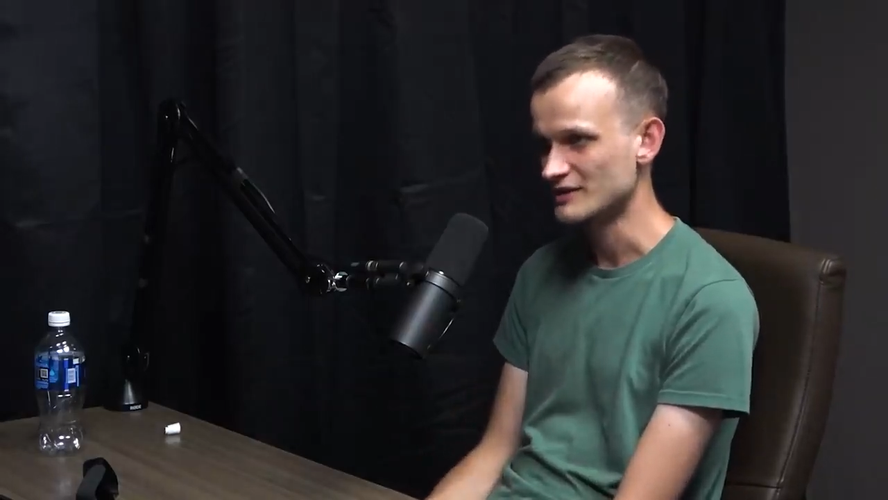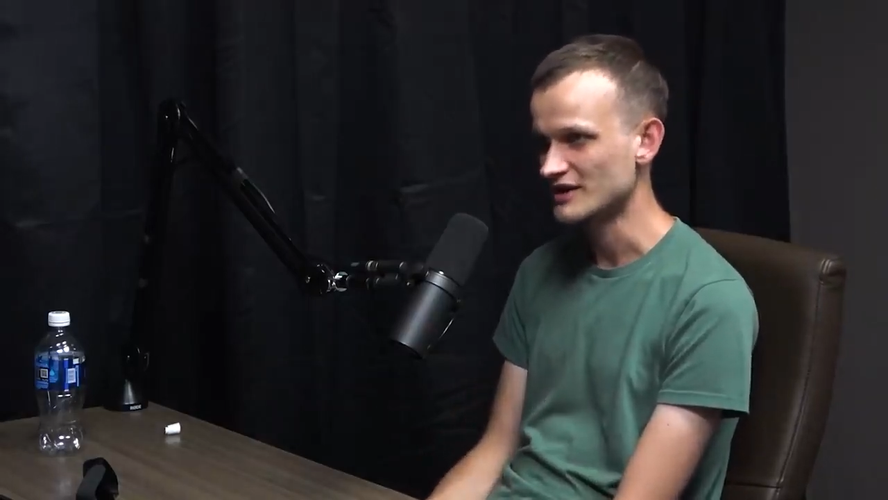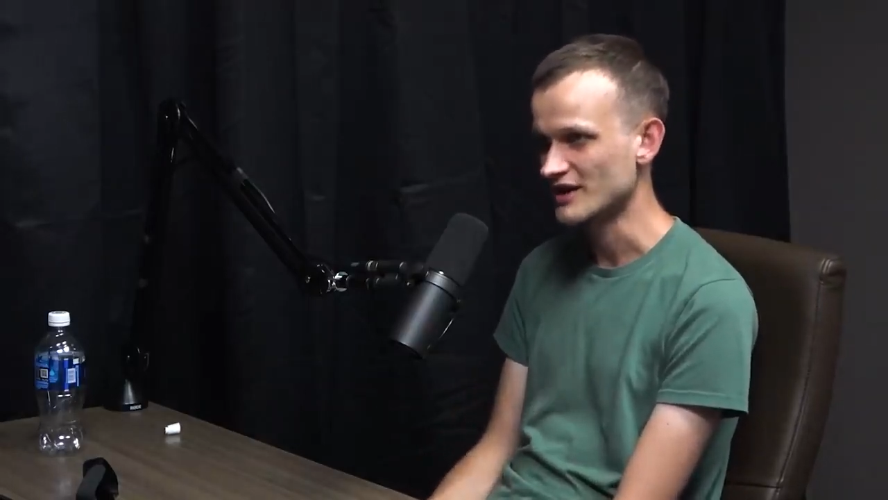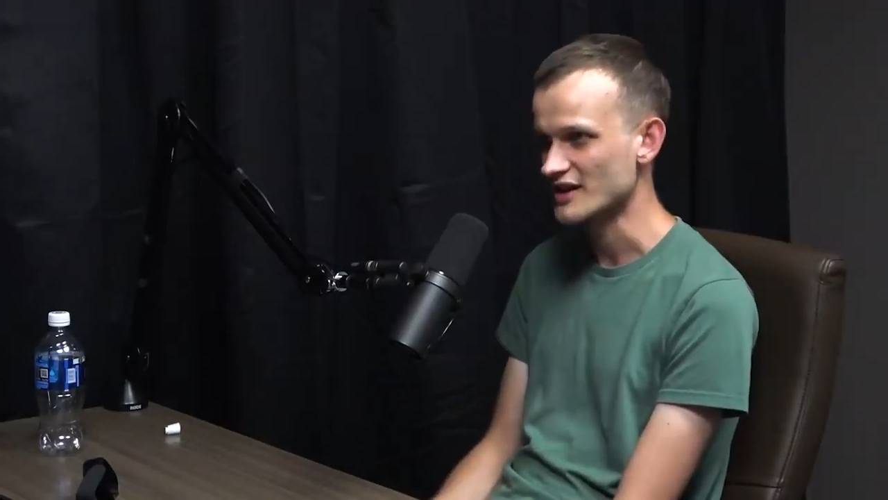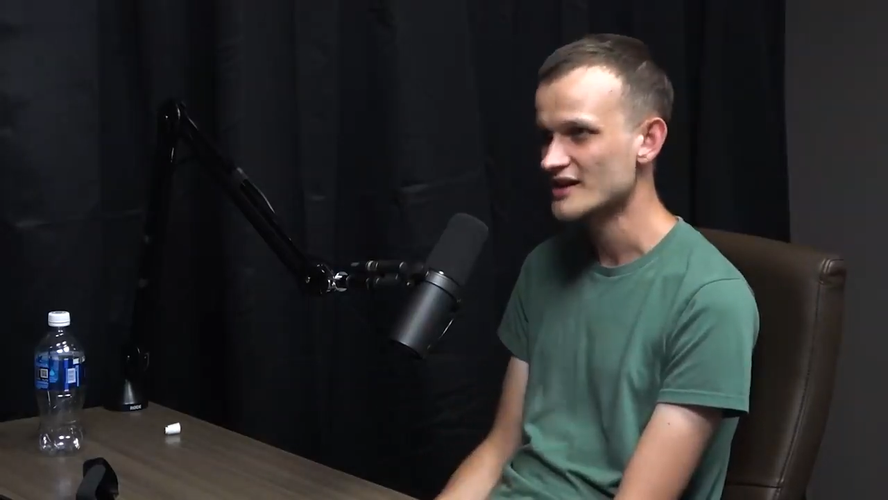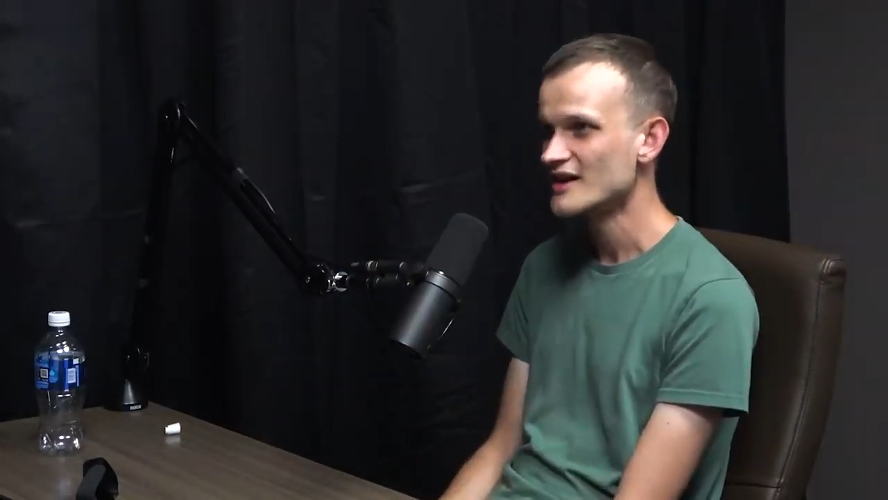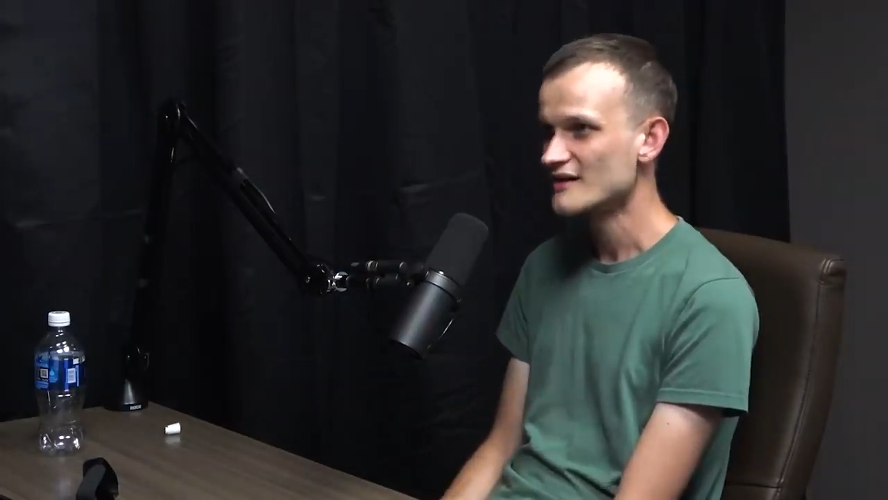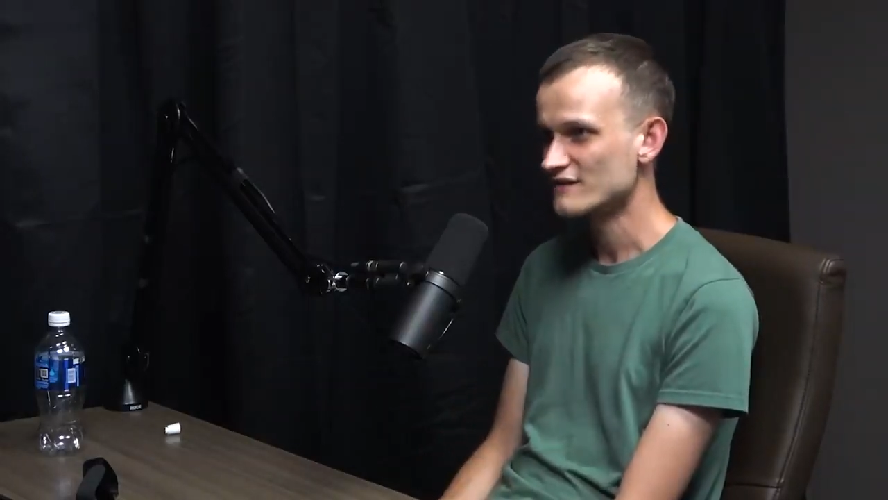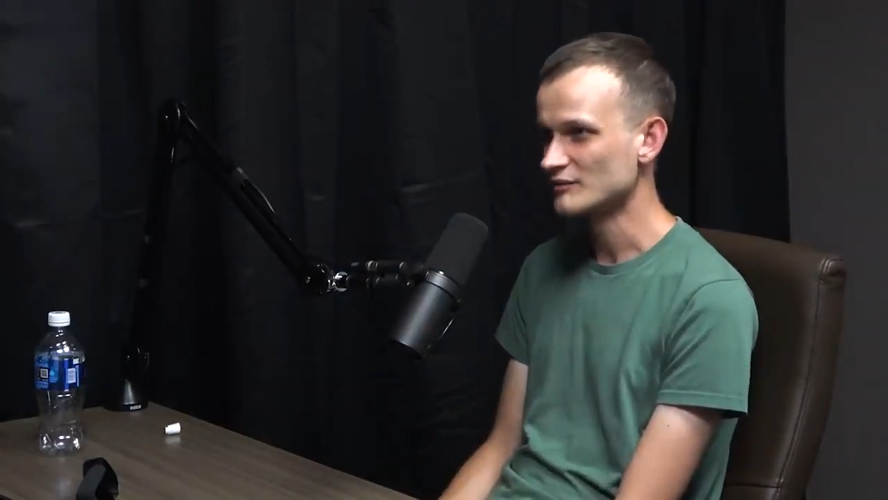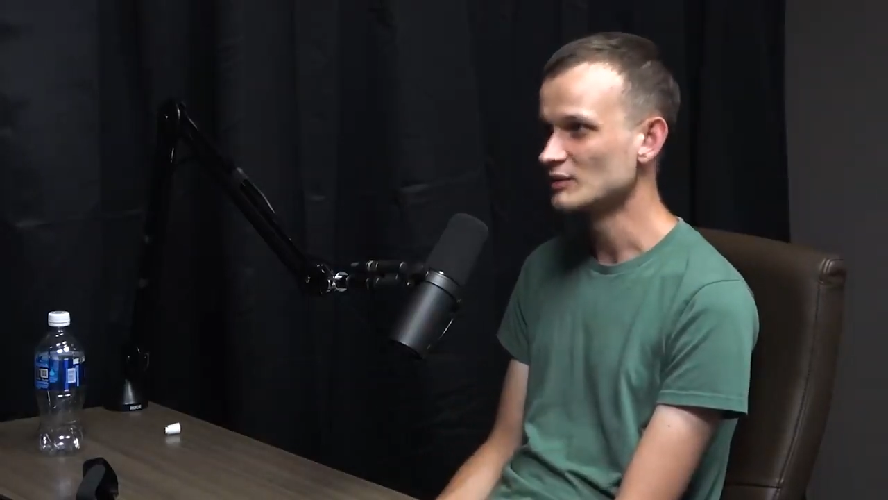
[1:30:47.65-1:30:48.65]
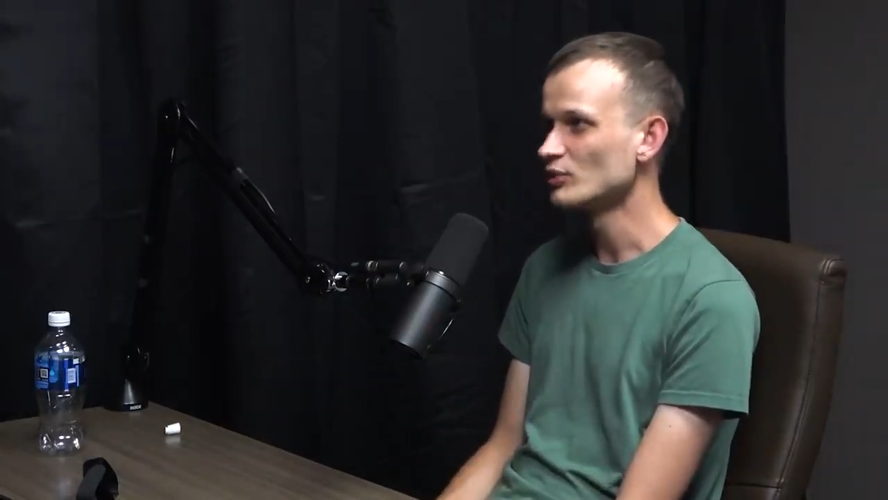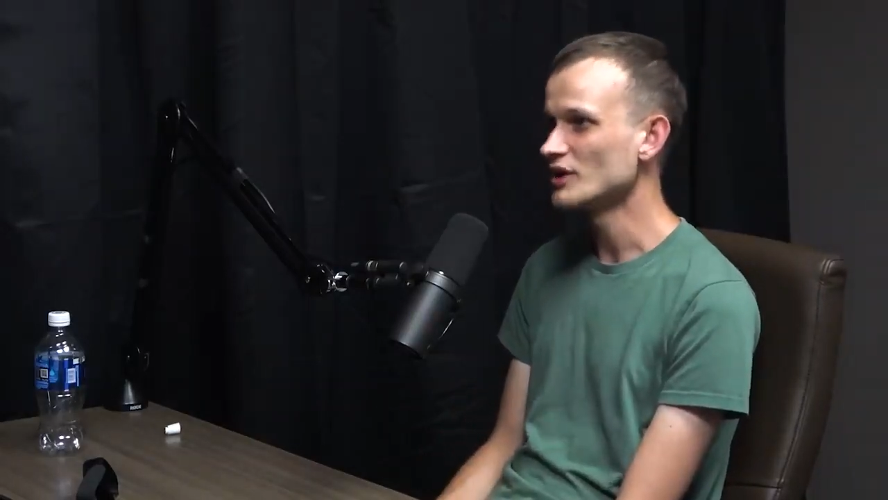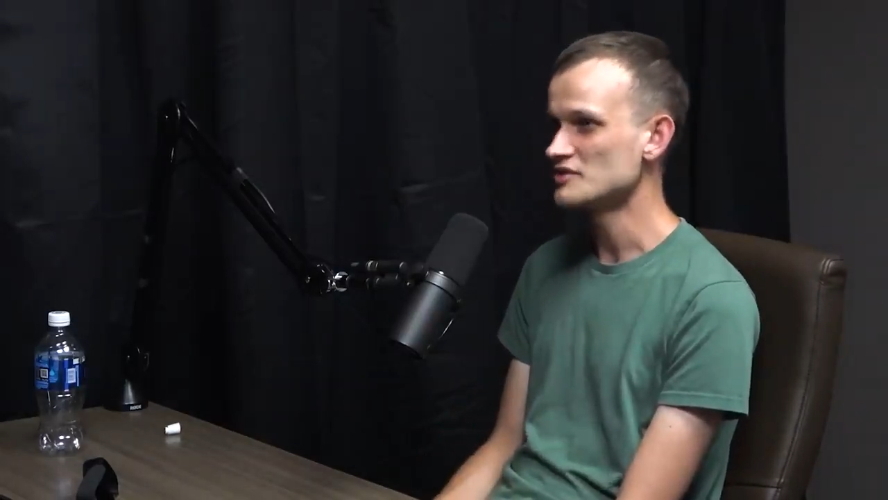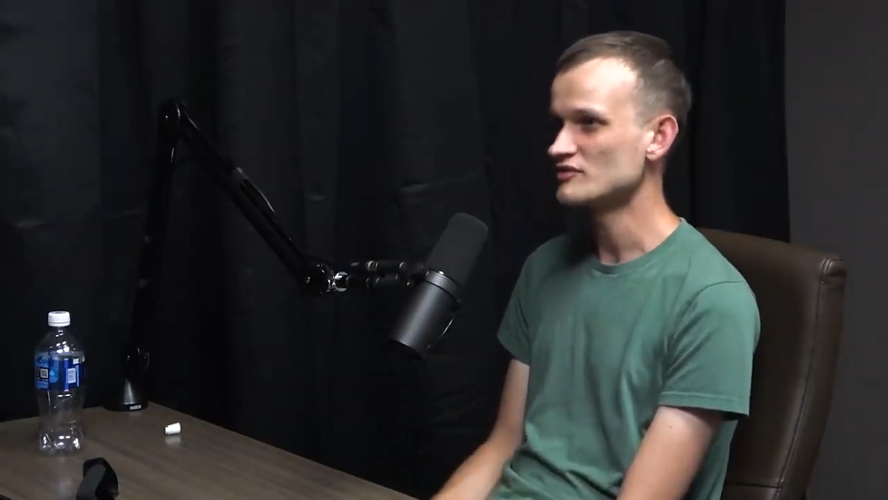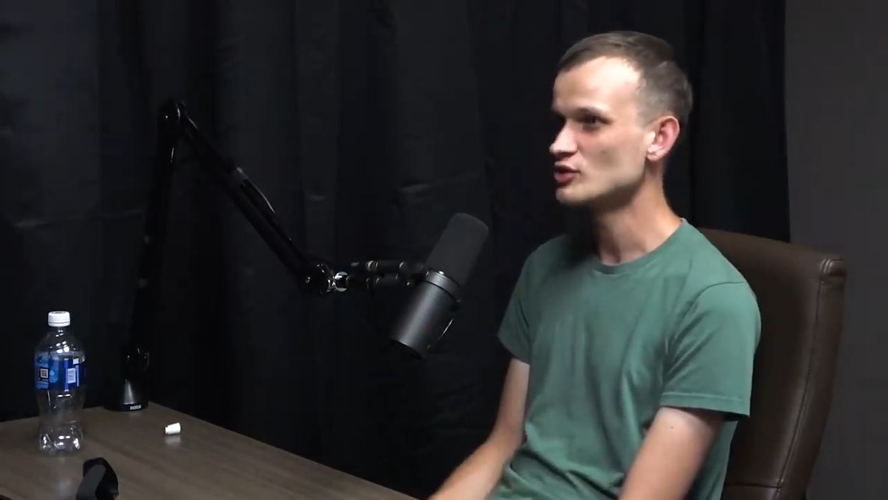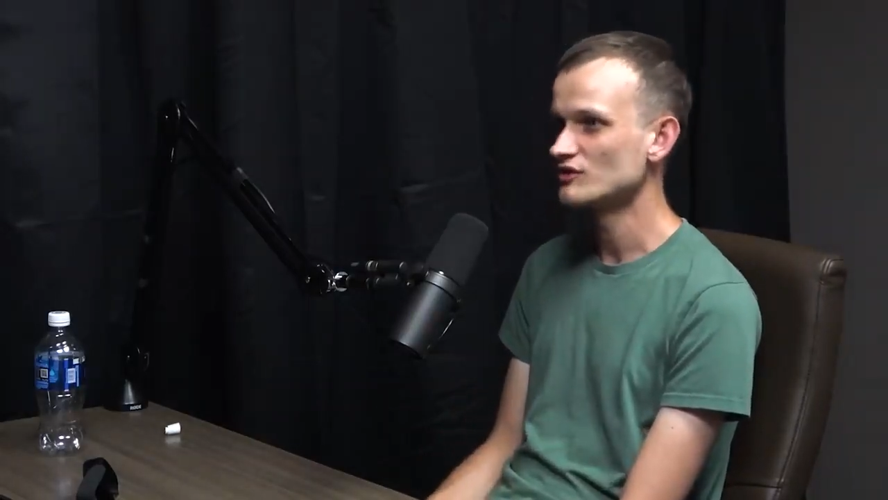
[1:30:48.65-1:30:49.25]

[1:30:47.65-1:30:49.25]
Because from the point of view